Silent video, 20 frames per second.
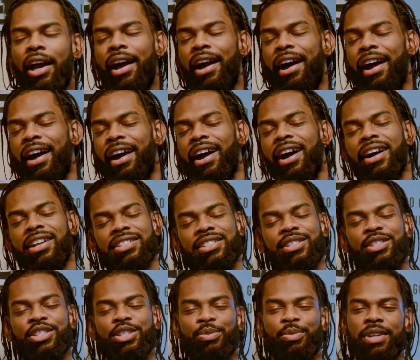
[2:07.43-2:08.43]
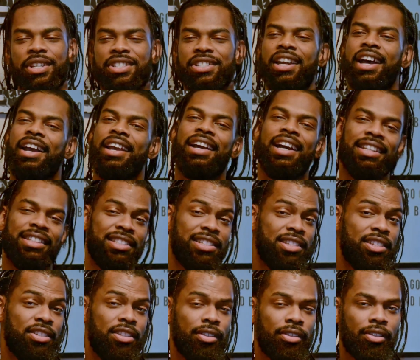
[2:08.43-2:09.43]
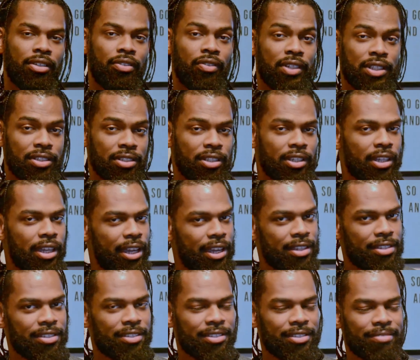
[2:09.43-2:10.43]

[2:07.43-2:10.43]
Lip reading: I honestly just wish I got to see the original cast.